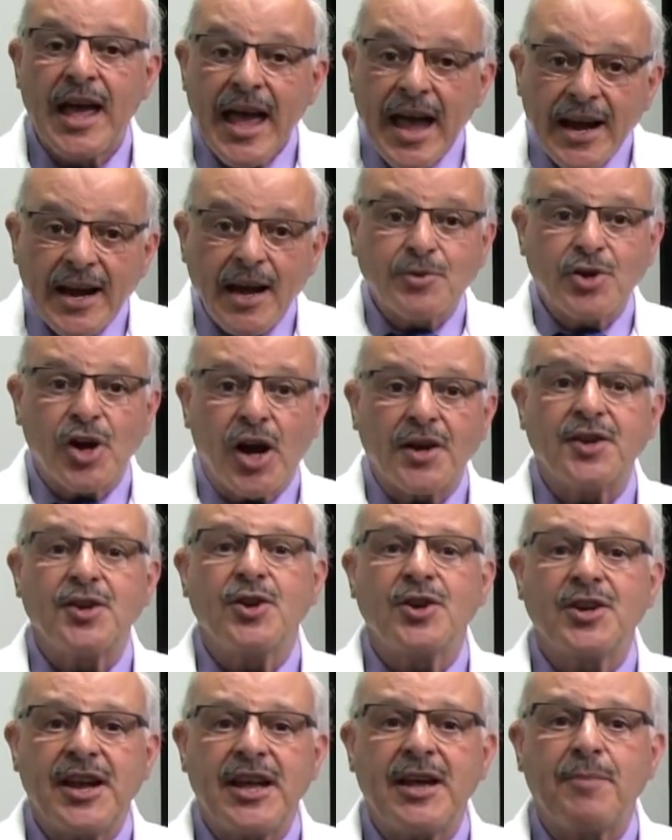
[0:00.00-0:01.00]
And I'm talking to you
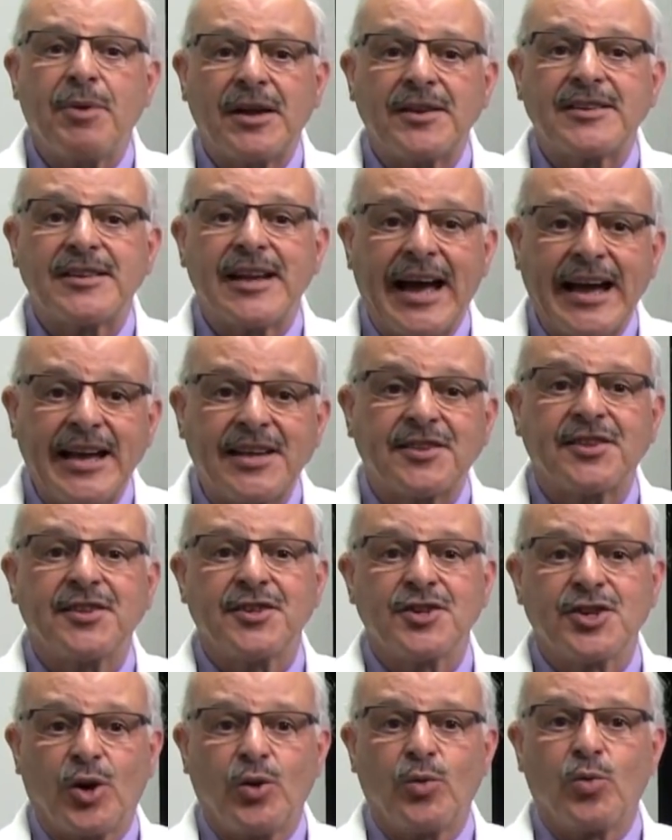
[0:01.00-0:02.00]
today about diets
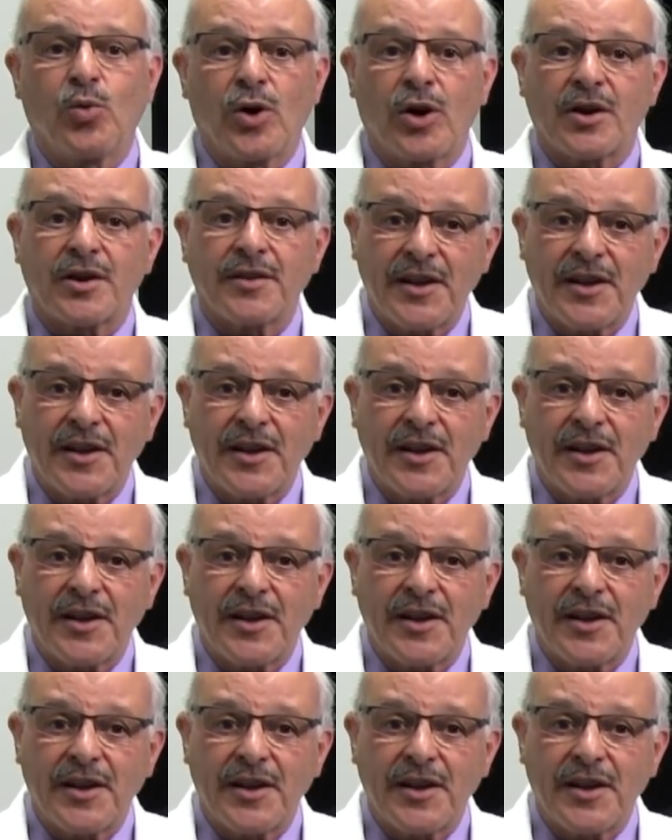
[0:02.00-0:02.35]
that don't work.